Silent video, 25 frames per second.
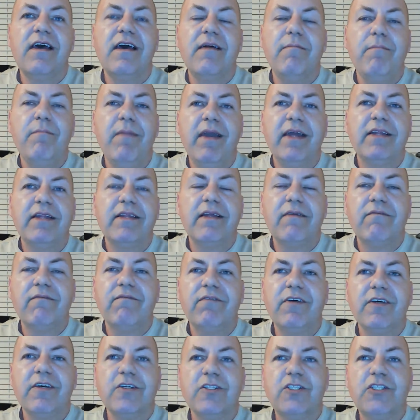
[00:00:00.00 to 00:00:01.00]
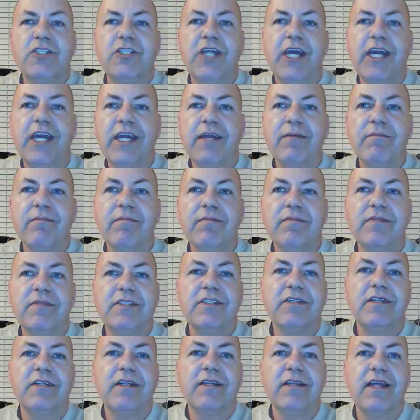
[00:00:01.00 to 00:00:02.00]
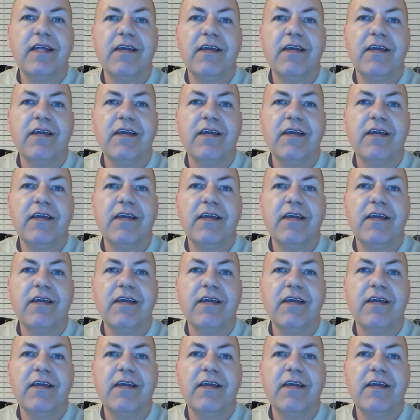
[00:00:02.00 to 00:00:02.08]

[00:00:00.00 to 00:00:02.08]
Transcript: make them feel shame so that